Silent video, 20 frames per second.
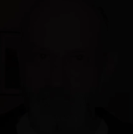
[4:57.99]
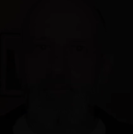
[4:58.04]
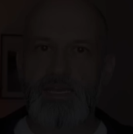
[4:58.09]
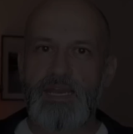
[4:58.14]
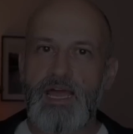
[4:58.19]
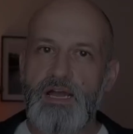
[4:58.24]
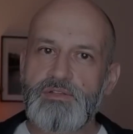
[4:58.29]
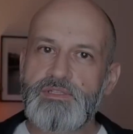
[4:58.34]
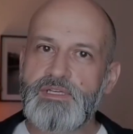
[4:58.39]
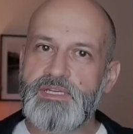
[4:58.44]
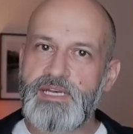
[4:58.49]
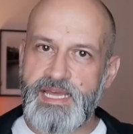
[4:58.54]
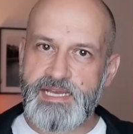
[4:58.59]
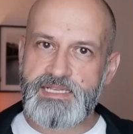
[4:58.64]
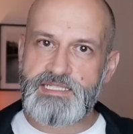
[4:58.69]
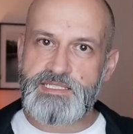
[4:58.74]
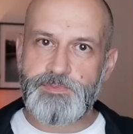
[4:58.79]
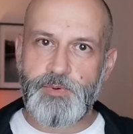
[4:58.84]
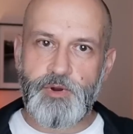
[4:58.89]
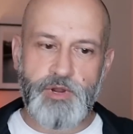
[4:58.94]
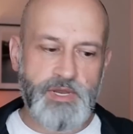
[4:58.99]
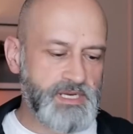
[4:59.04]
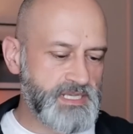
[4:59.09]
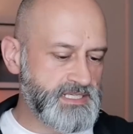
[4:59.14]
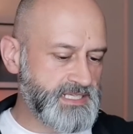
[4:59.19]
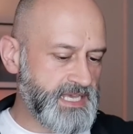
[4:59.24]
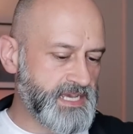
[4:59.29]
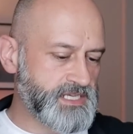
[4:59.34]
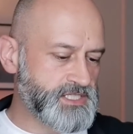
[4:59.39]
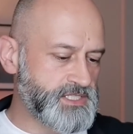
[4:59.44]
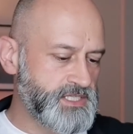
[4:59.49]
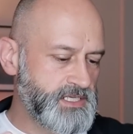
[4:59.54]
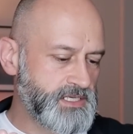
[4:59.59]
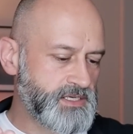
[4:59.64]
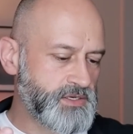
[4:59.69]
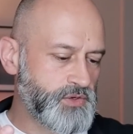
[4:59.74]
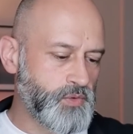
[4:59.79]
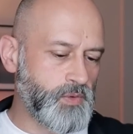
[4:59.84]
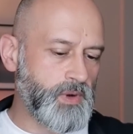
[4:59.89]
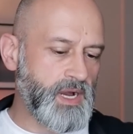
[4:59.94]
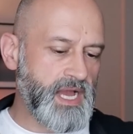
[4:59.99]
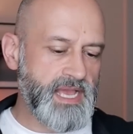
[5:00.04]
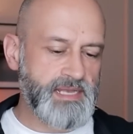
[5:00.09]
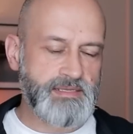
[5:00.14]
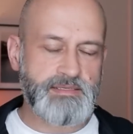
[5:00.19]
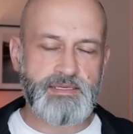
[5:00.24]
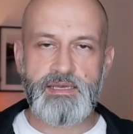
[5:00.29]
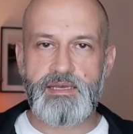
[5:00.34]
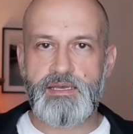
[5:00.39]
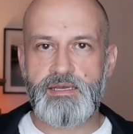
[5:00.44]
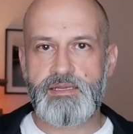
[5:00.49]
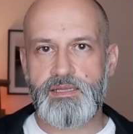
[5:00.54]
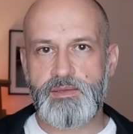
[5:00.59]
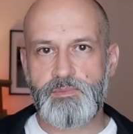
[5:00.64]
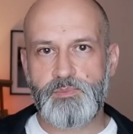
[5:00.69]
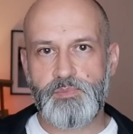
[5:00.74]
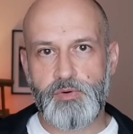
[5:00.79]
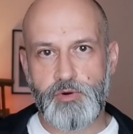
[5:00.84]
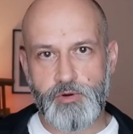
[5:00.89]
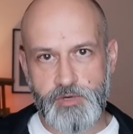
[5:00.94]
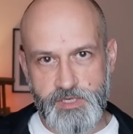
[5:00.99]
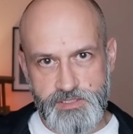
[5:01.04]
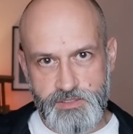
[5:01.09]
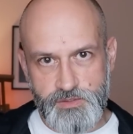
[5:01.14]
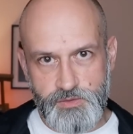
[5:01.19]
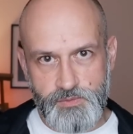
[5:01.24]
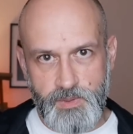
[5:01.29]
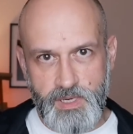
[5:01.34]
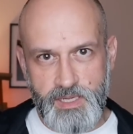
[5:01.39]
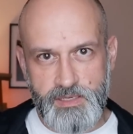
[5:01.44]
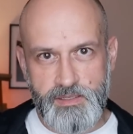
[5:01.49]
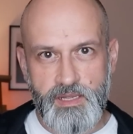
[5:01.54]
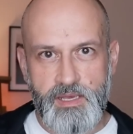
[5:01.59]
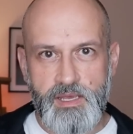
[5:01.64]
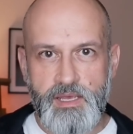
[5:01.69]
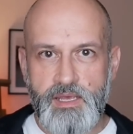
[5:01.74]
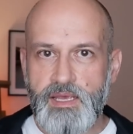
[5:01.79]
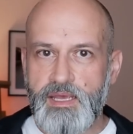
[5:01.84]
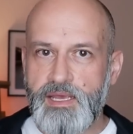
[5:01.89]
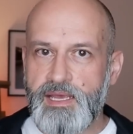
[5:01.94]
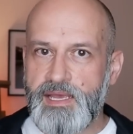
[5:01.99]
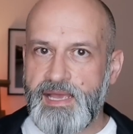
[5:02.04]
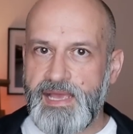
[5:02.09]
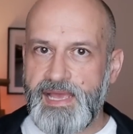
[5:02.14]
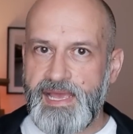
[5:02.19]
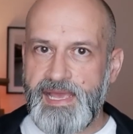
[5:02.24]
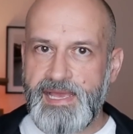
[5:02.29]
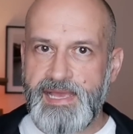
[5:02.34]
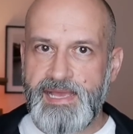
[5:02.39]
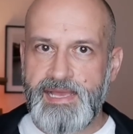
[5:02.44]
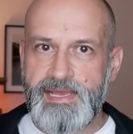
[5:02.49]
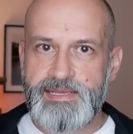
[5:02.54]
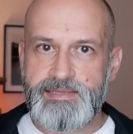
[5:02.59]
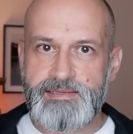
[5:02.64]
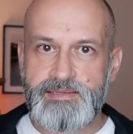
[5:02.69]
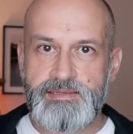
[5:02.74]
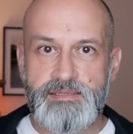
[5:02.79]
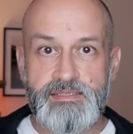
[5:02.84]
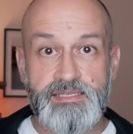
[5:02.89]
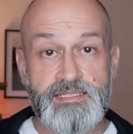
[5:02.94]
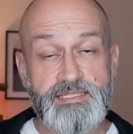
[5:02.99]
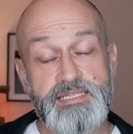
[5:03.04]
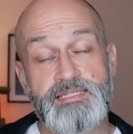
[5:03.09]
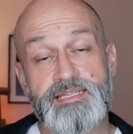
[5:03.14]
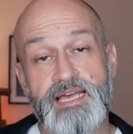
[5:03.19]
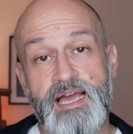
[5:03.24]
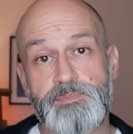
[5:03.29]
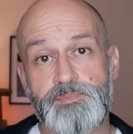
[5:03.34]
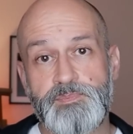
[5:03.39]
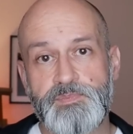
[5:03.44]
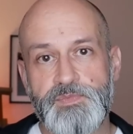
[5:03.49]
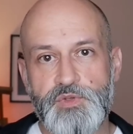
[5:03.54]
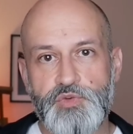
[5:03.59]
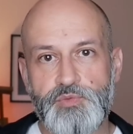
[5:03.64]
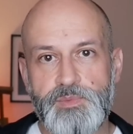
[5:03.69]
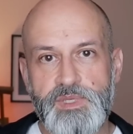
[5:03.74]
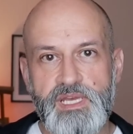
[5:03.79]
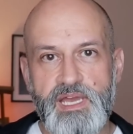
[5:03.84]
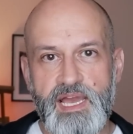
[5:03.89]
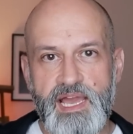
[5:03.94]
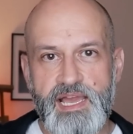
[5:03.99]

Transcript: And now the next point is actually quite an important one, and this has happened to me